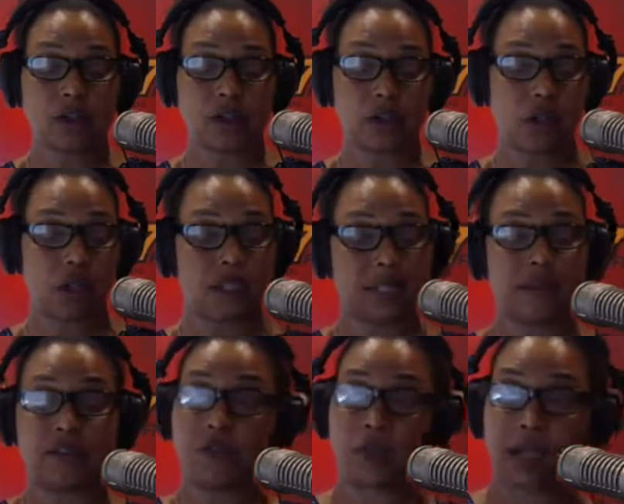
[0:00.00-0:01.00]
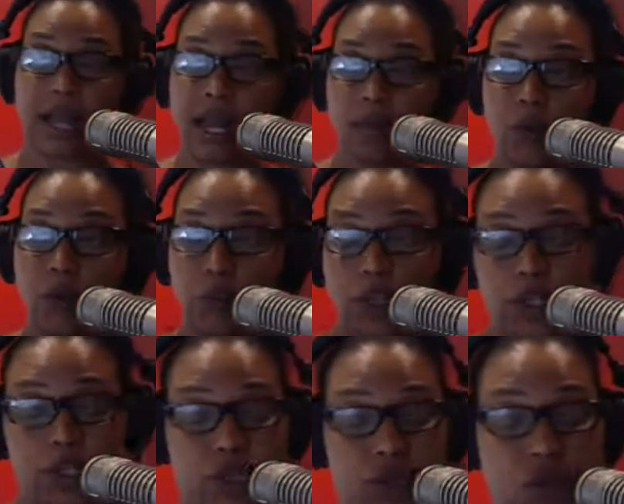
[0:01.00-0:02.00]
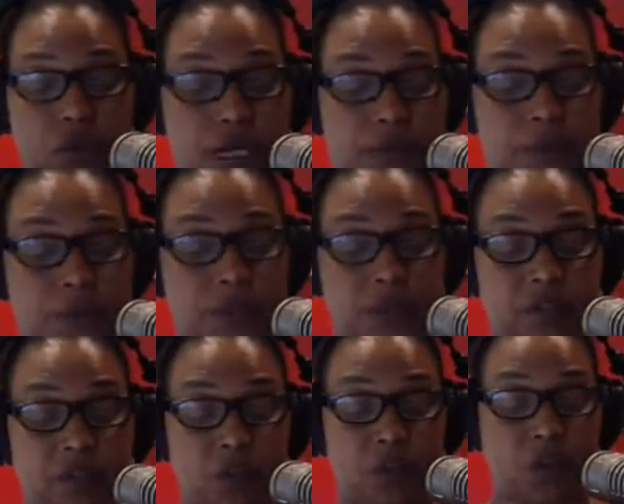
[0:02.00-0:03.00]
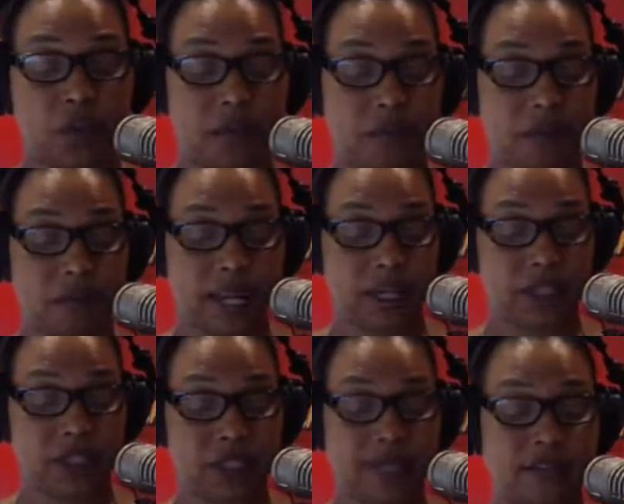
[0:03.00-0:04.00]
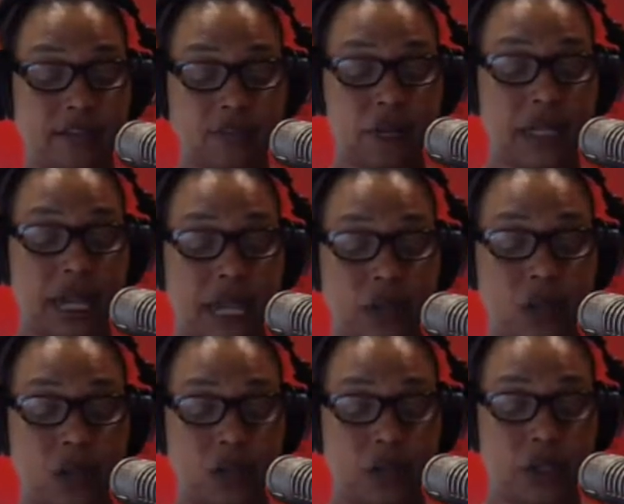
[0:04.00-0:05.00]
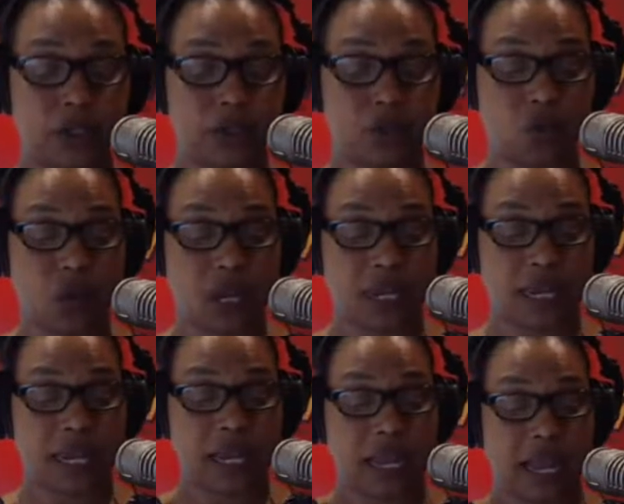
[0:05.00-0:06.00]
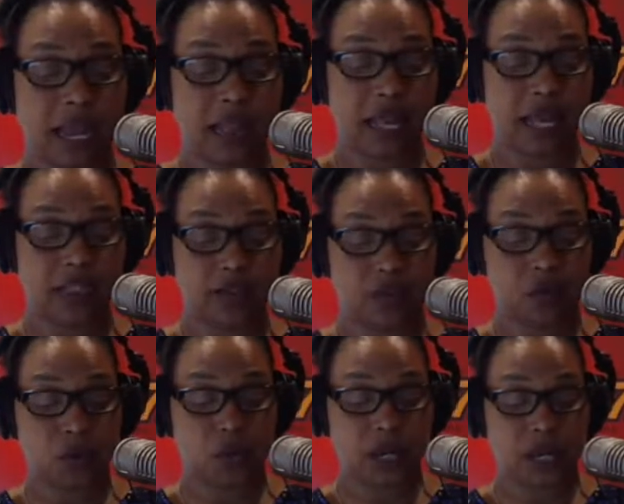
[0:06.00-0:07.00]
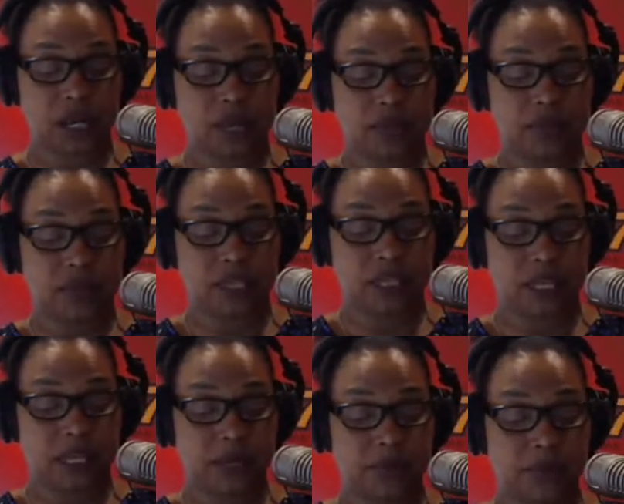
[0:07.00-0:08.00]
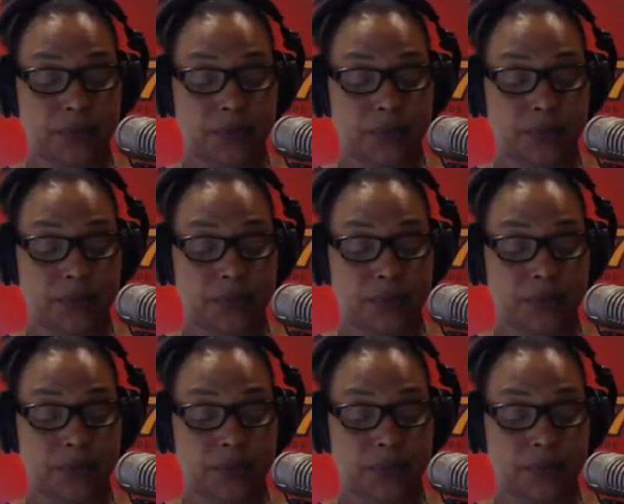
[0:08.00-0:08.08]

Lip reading: or call 749-1121 for more information. 749-1121, and that's for the